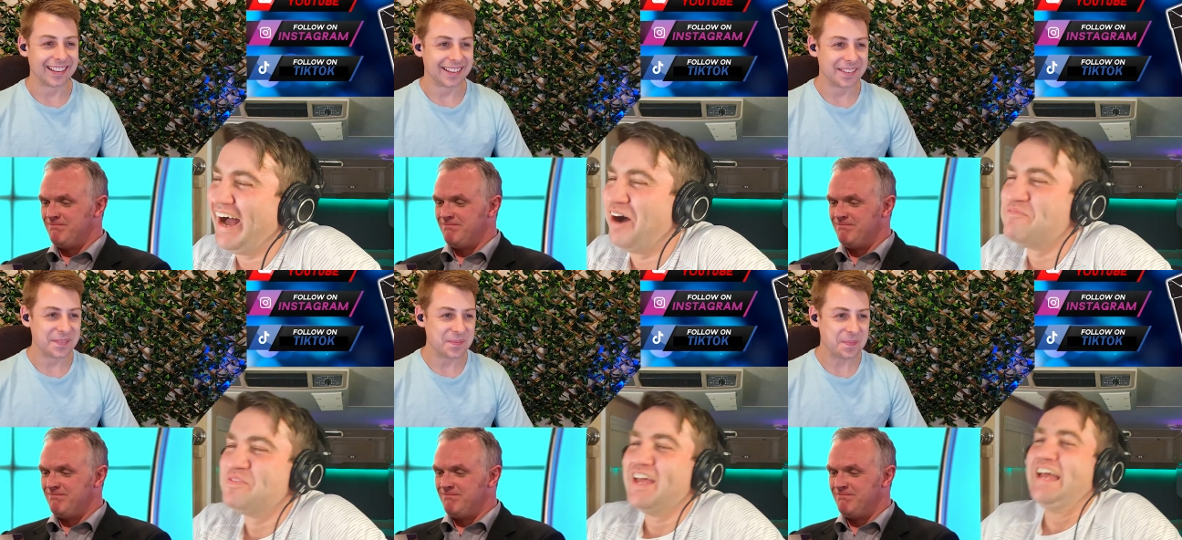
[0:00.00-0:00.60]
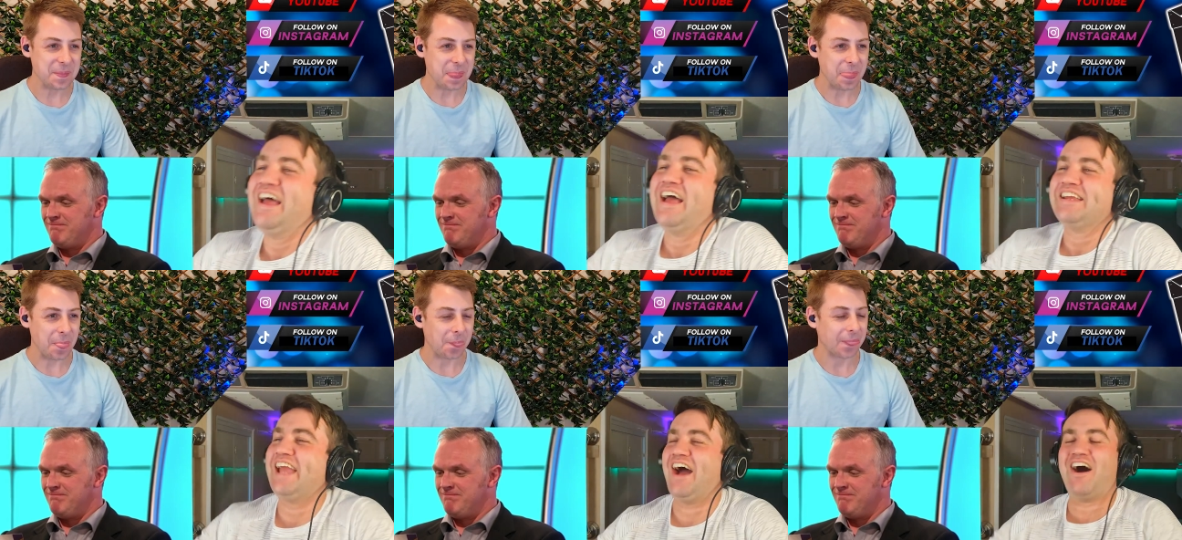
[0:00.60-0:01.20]
Speaker 1: um,
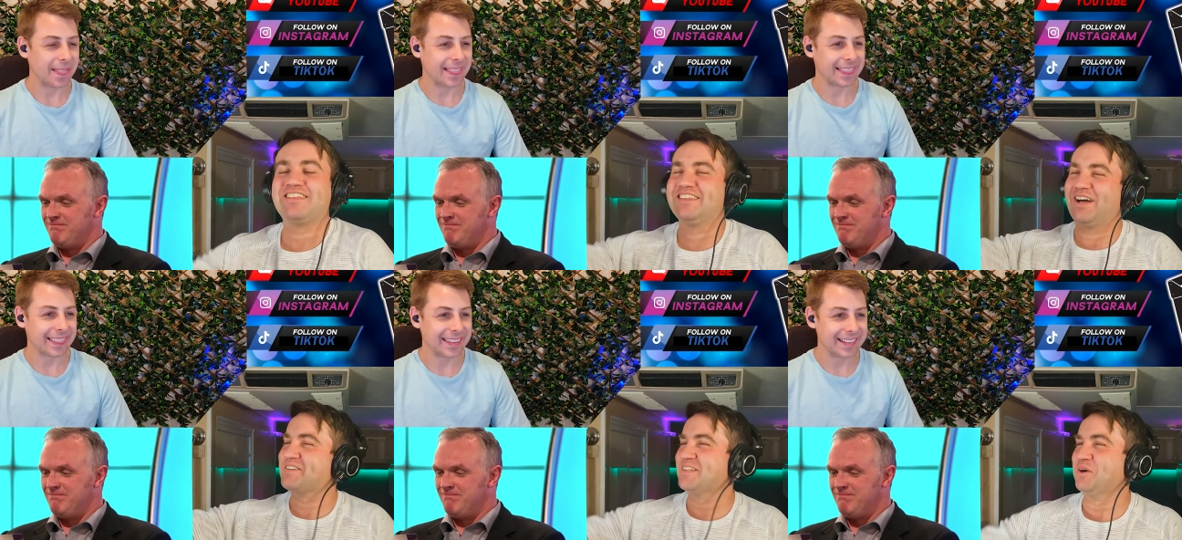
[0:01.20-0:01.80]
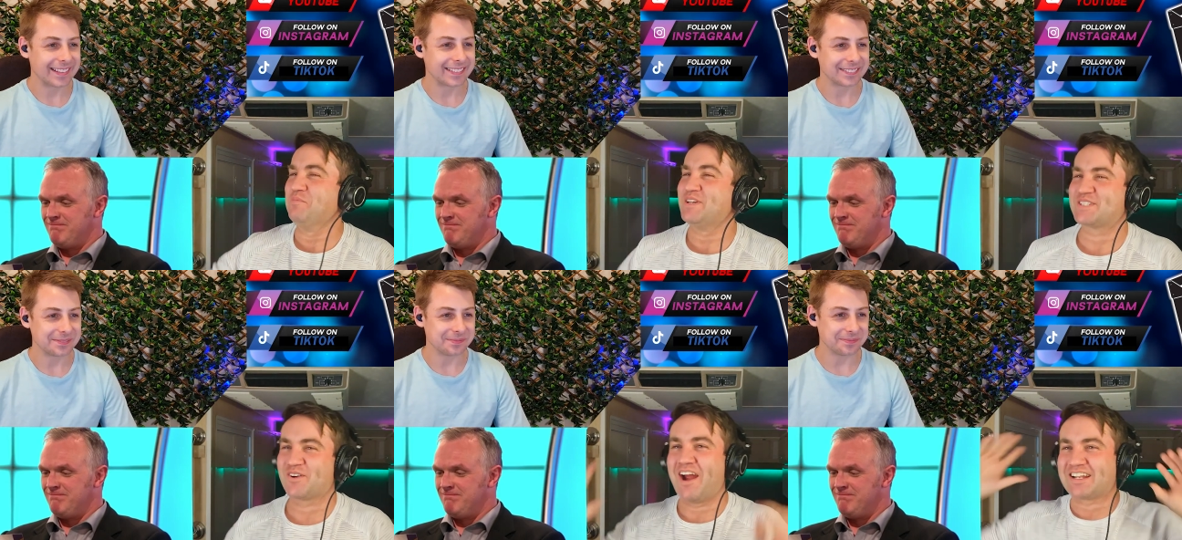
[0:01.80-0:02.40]
yeah, I think that was a little
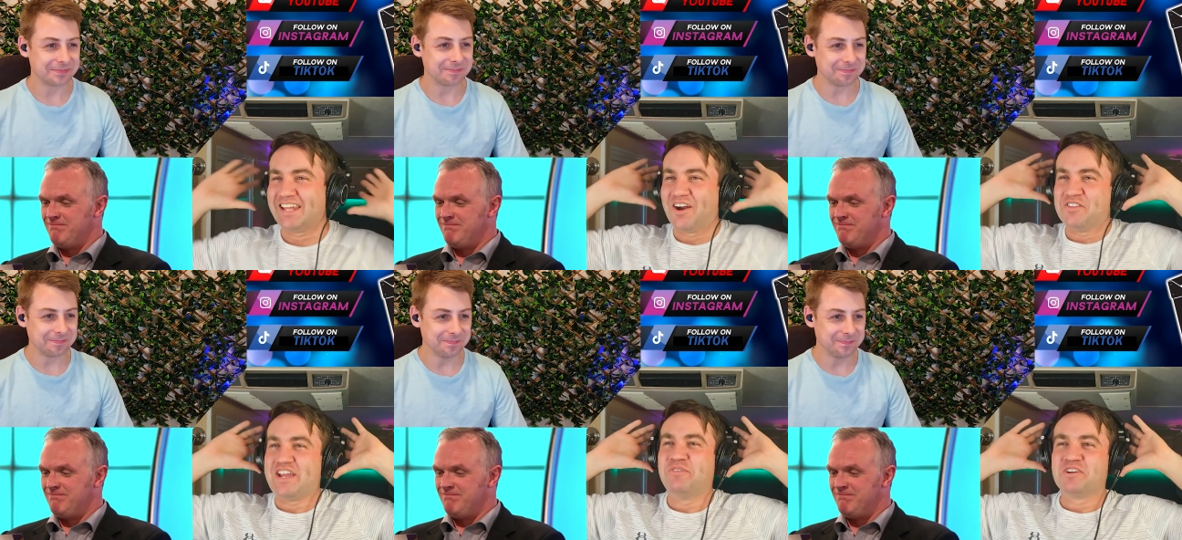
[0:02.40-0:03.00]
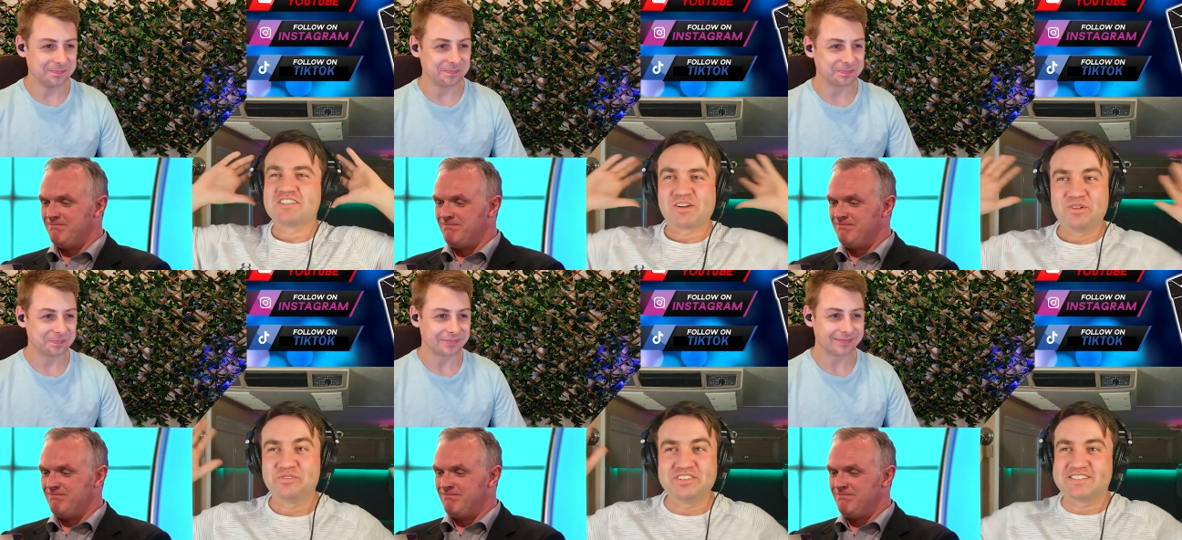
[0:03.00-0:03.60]
misdirect there at the end, where he's like,
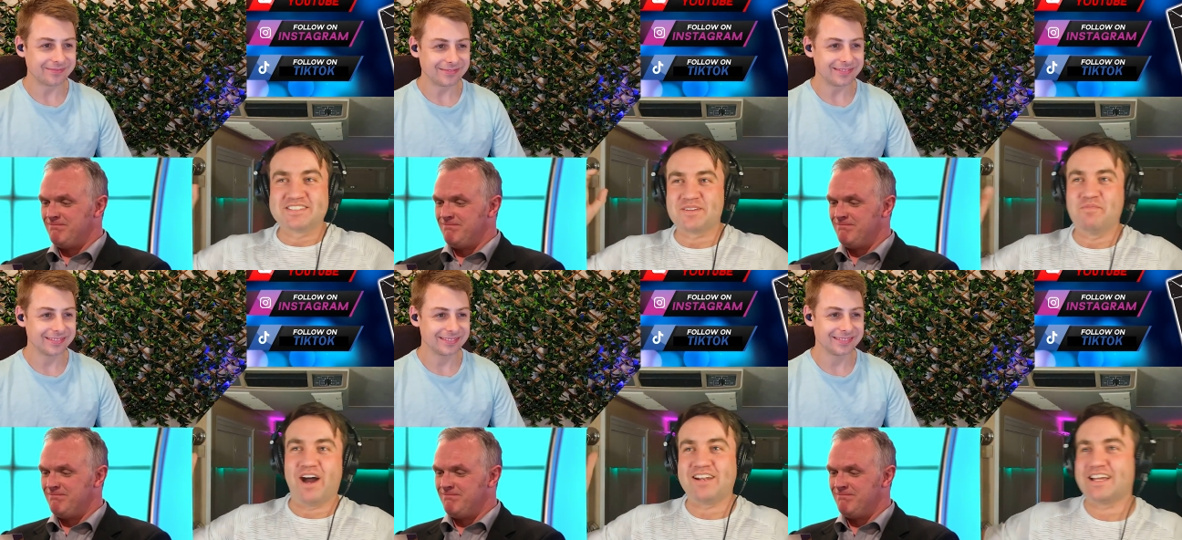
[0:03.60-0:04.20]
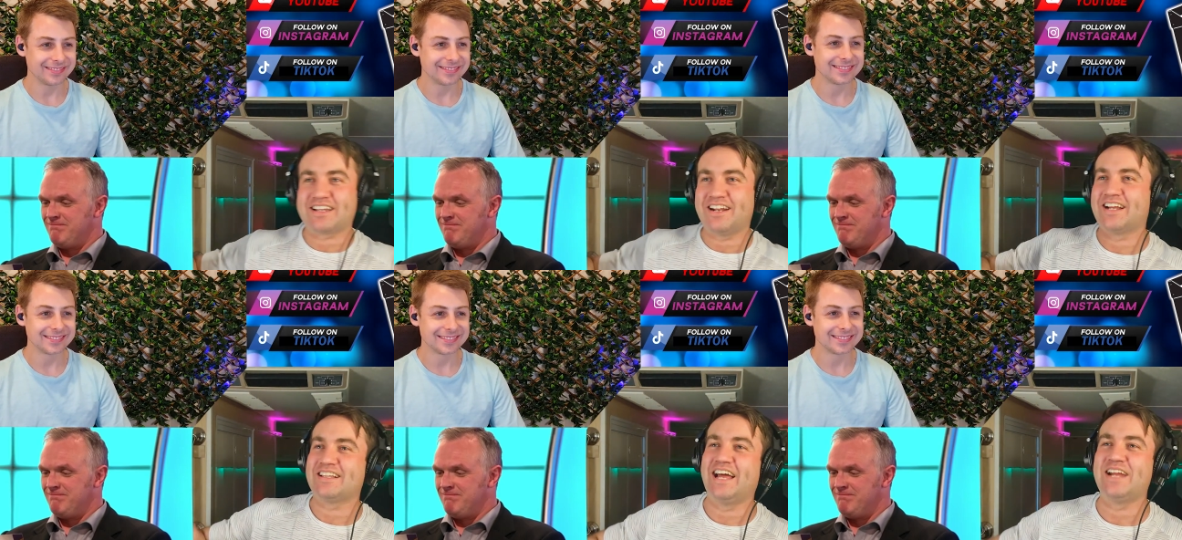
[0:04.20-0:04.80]
"Well, if this isn't mine, like, can
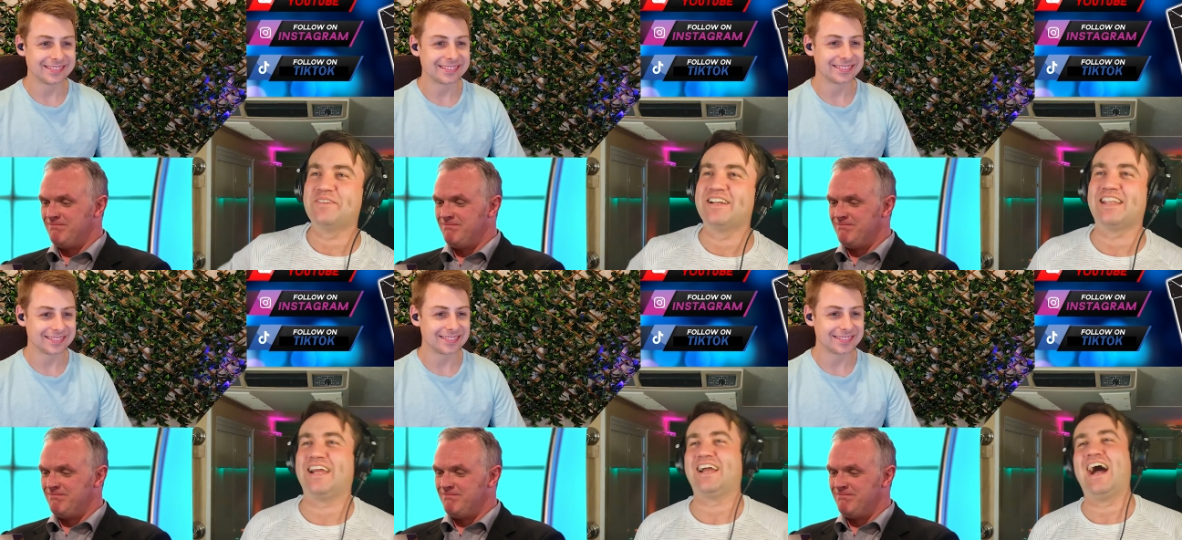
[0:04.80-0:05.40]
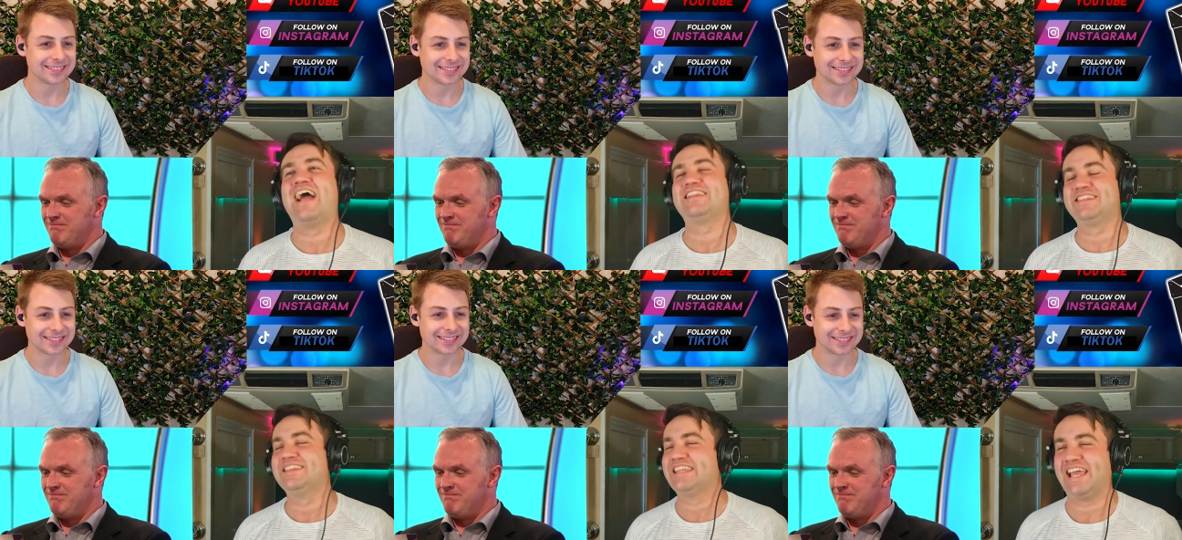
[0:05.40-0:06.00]
I claim it?" Like, I
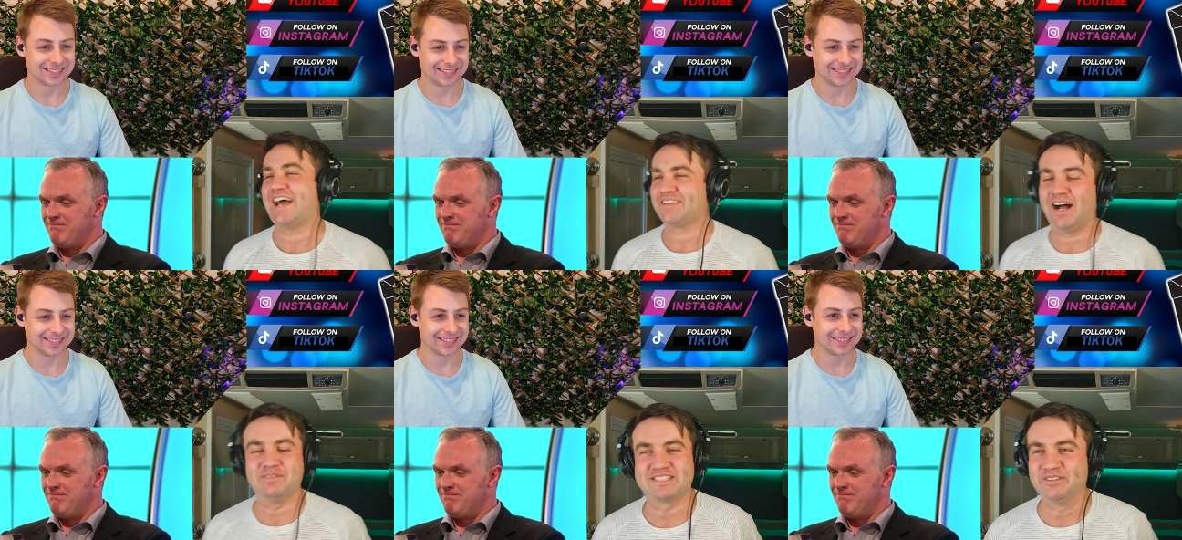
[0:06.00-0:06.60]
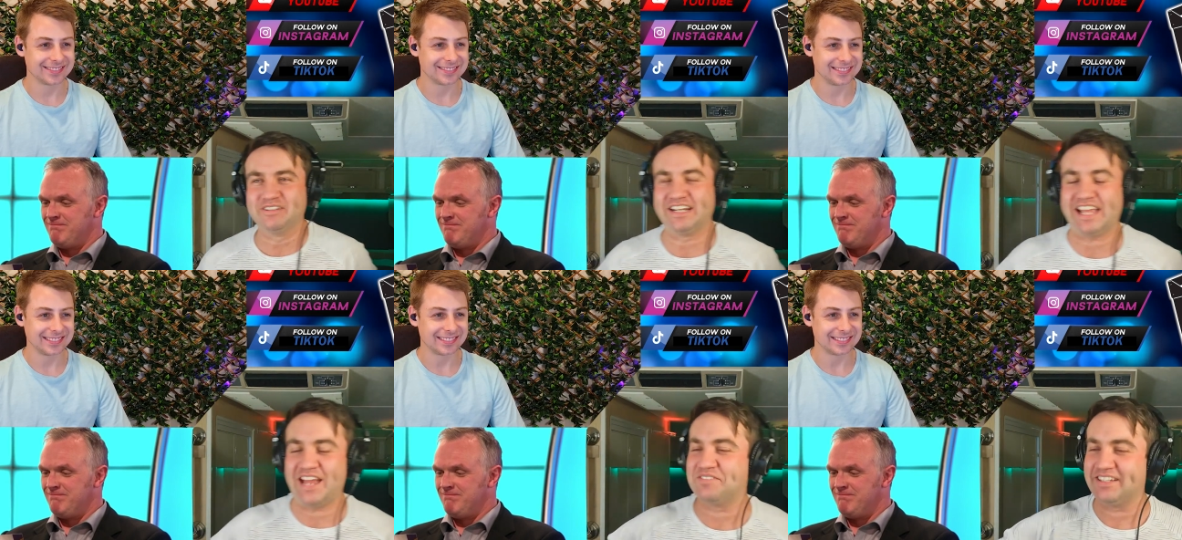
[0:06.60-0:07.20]
yeah, I'm still
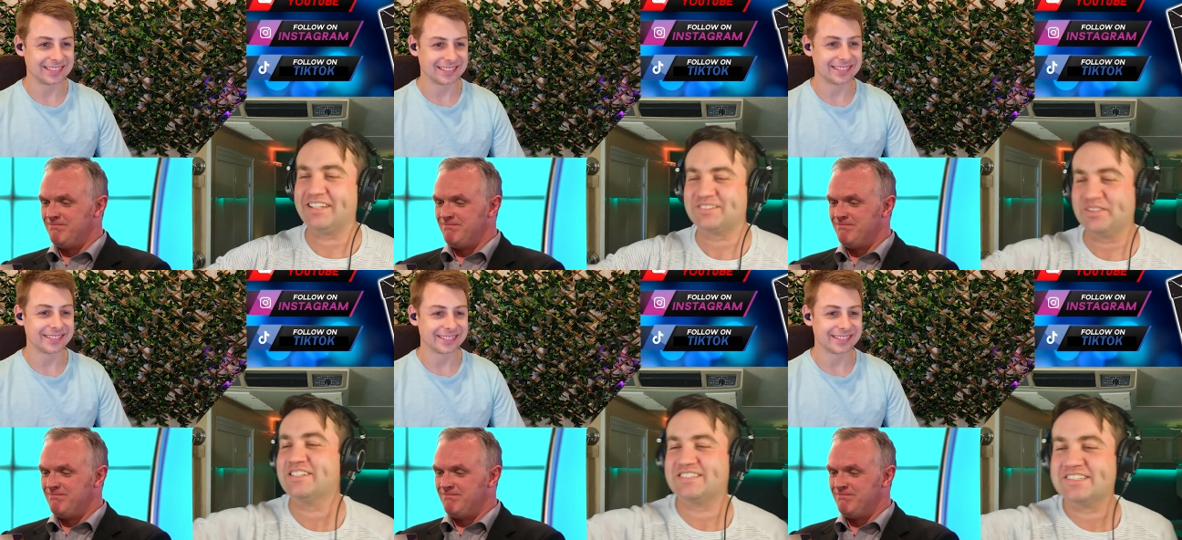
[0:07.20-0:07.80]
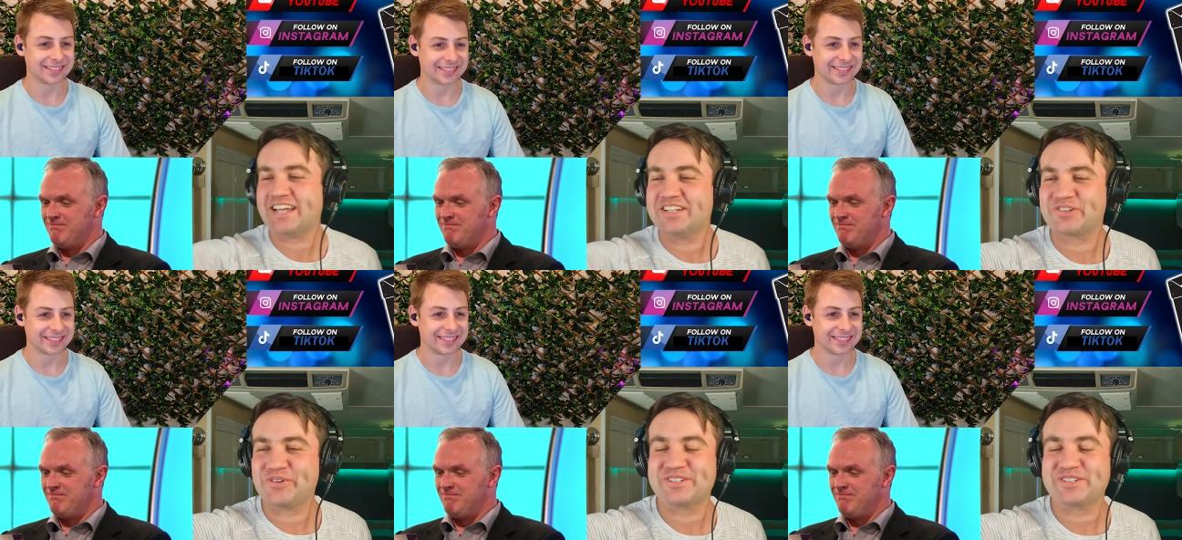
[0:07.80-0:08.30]
leaning heavily into this is a true